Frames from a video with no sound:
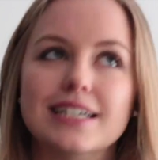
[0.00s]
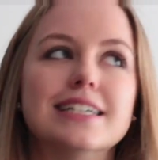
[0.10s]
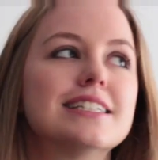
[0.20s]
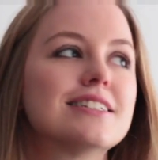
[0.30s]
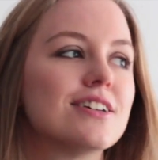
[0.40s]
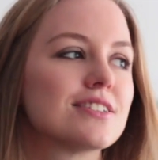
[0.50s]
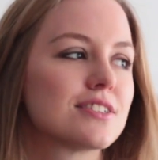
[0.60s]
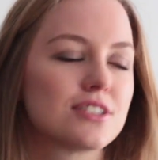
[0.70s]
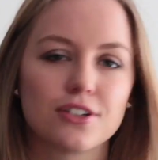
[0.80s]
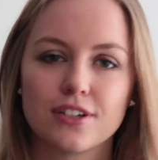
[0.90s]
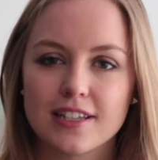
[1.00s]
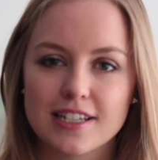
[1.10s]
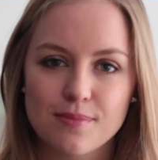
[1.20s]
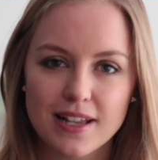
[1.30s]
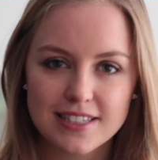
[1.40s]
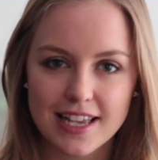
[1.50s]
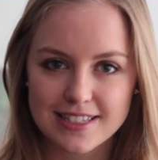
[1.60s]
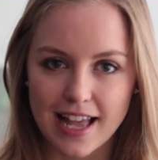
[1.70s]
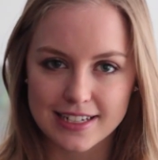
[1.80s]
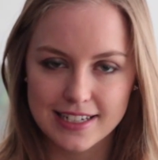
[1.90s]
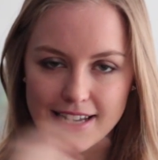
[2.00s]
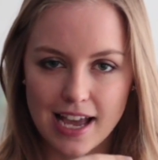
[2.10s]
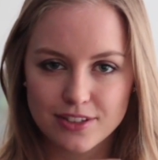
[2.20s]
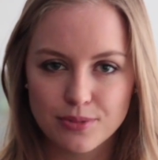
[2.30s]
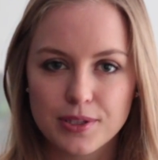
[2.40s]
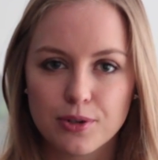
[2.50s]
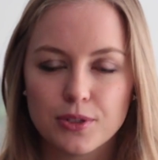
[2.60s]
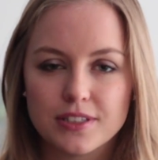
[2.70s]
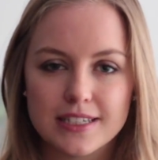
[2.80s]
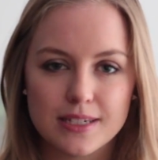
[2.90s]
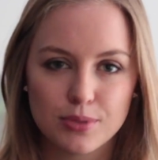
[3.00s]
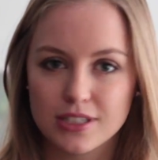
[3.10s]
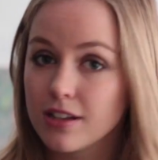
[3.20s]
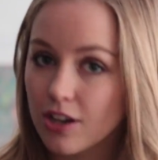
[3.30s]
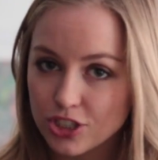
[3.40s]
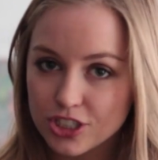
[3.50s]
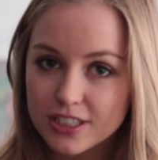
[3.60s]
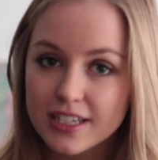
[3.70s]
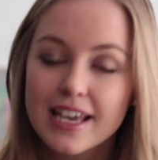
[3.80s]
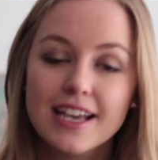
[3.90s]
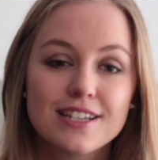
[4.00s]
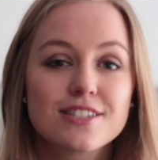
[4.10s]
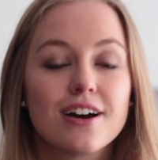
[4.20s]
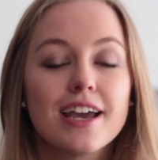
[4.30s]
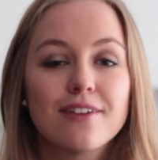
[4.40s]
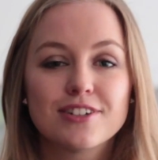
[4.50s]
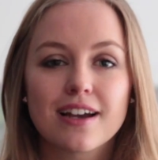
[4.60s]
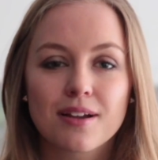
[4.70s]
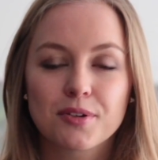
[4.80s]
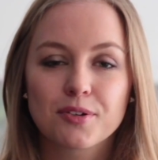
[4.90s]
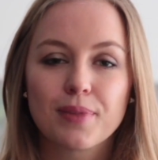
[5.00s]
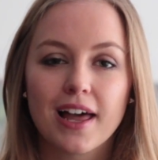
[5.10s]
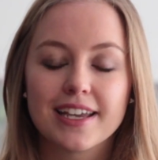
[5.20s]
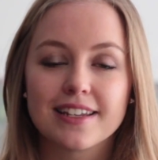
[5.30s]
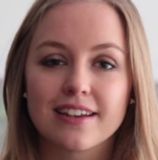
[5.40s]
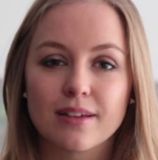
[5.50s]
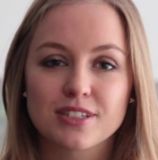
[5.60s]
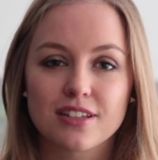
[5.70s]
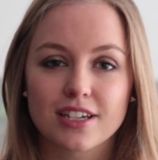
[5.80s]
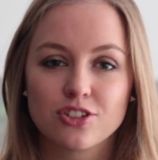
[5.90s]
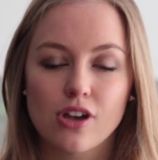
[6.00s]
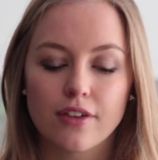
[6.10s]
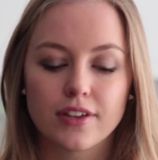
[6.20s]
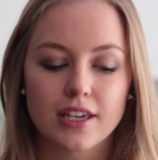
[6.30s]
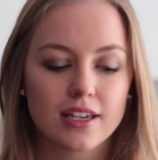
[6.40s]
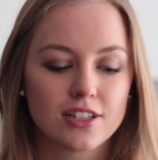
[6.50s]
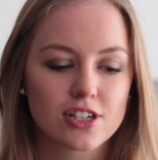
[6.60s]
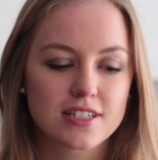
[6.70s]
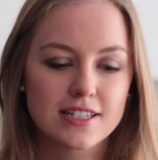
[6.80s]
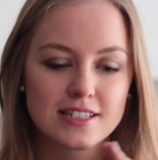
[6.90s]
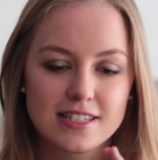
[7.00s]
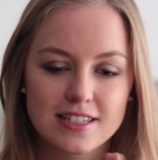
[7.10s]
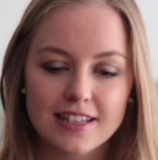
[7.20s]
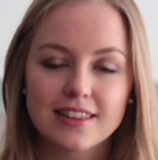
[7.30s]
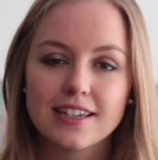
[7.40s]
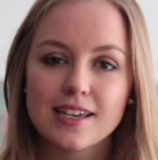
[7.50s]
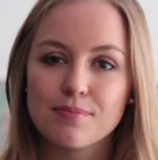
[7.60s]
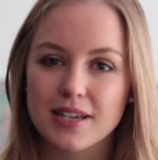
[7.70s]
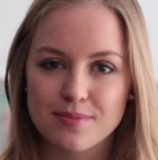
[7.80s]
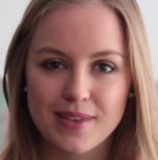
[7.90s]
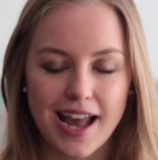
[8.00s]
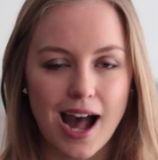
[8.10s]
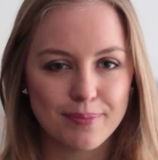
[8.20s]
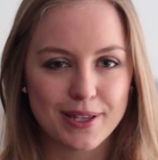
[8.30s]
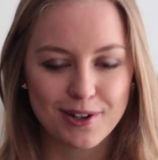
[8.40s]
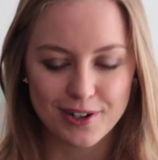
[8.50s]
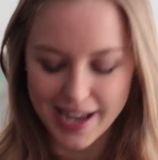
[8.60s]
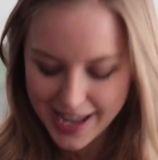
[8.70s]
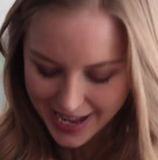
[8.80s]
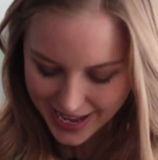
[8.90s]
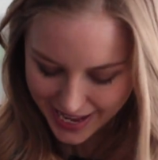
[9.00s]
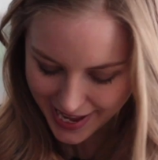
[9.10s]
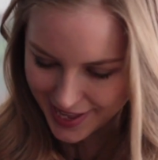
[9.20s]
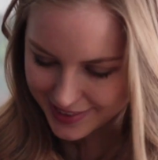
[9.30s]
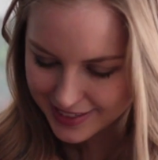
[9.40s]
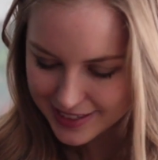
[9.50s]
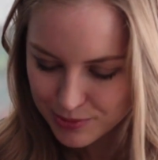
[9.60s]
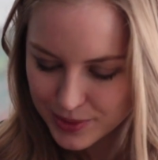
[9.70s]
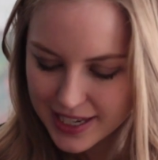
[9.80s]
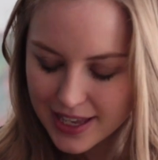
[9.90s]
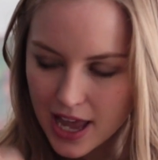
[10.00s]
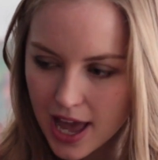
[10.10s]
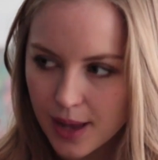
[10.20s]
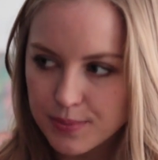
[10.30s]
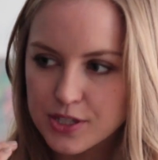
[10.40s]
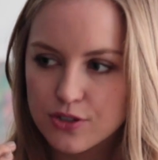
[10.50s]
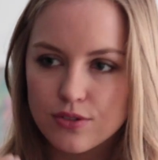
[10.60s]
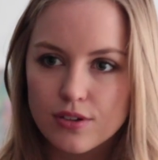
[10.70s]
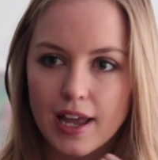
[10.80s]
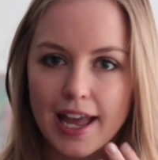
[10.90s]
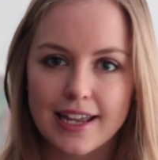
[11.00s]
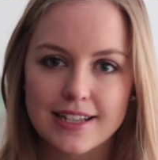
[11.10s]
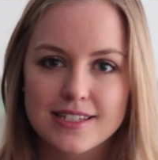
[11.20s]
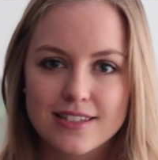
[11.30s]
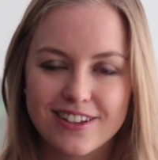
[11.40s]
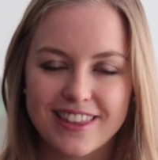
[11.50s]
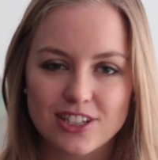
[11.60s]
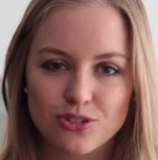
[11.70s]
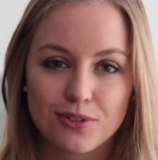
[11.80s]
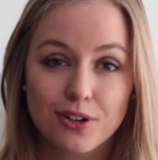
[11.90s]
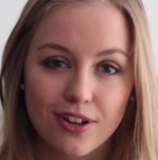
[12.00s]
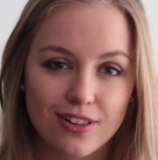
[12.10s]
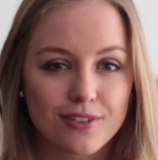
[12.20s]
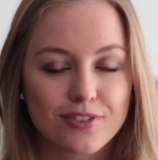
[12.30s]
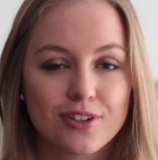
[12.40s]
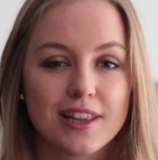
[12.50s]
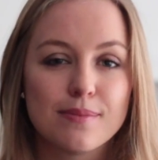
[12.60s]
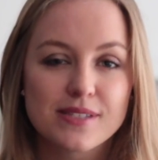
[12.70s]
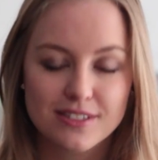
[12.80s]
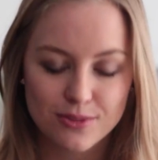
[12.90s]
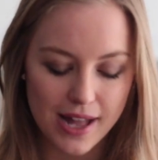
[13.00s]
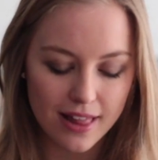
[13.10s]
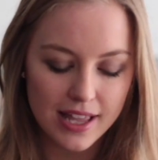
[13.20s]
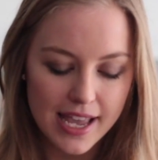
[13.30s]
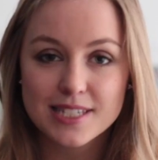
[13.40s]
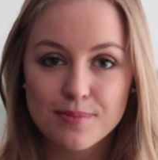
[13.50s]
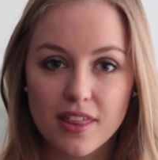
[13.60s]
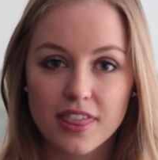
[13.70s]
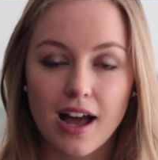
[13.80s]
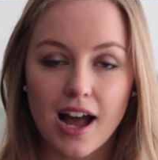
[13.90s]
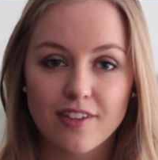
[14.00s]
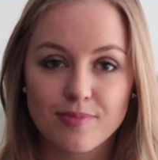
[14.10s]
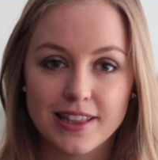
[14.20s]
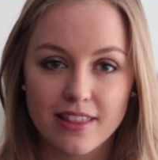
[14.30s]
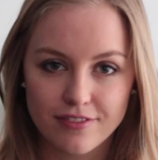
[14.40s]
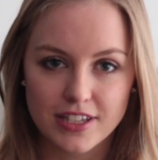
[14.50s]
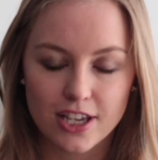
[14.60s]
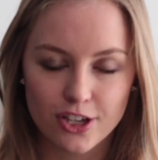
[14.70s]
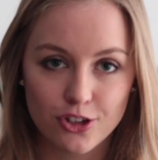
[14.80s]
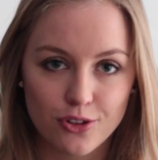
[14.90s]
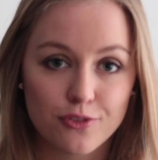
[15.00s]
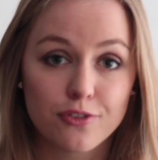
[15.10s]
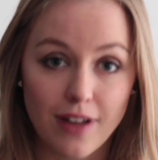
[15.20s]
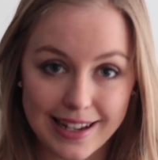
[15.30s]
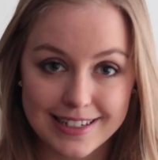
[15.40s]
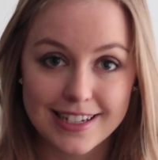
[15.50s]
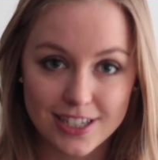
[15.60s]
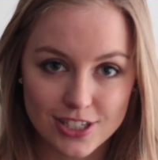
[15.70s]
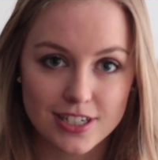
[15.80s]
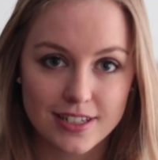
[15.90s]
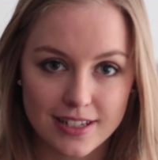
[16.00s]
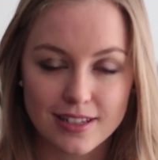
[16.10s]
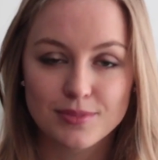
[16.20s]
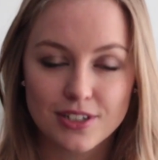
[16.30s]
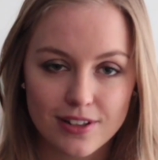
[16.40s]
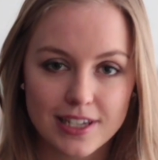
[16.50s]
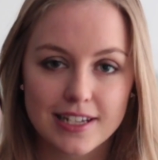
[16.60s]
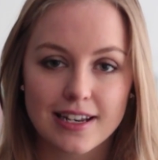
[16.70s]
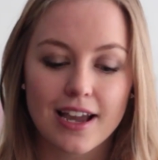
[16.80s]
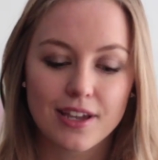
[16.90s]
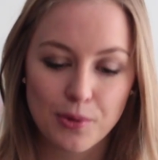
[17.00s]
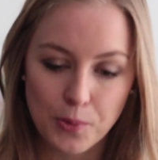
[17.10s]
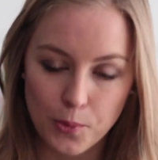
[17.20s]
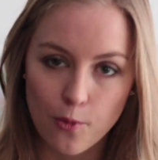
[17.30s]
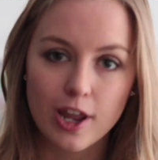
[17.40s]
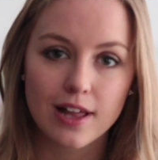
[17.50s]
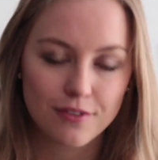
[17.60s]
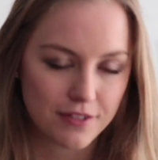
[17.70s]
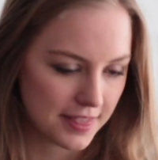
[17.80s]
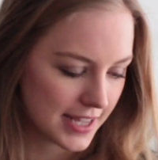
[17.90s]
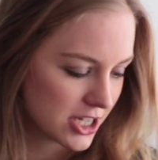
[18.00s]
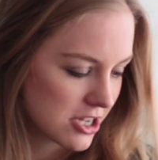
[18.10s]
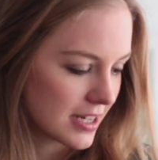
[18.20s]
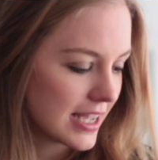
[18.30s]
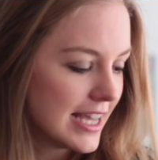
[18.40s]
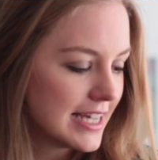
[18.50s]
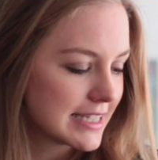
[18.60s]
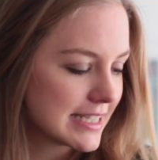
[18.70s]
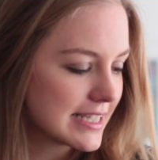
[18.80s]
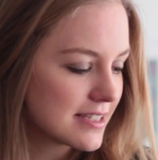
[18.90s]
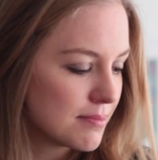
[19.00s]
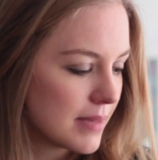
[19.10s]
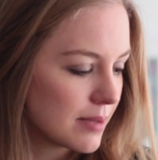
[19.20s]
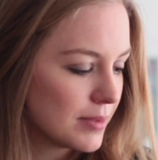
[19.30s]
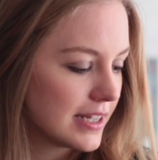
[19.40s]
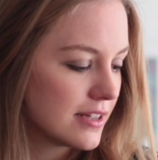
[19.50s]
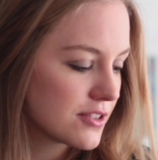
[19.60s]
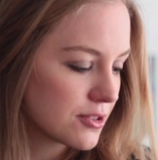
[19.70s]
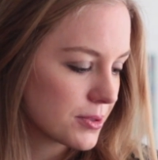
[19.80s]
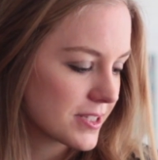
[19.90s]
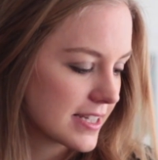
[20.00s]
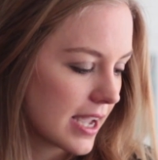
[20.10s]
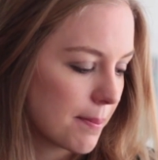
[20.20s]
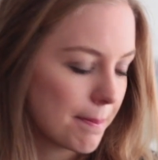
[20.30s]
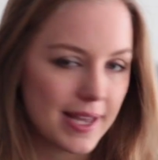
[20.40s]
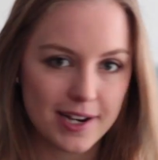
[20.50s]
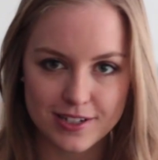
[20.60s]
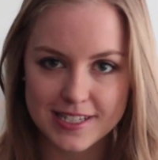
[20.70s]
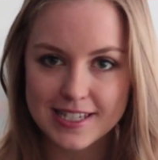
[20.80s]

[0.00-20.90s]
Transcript: is just so good. It smells exactly like the Bio Beauté body lotion. So every time I apply it and I'm stuck in traffic, it just instantly makes me happier and it really helps to enhance the natural color of your lips as well. This month I've been loving a new foundation and I'm talking like real foundation. This is the Maybelline Superstay Better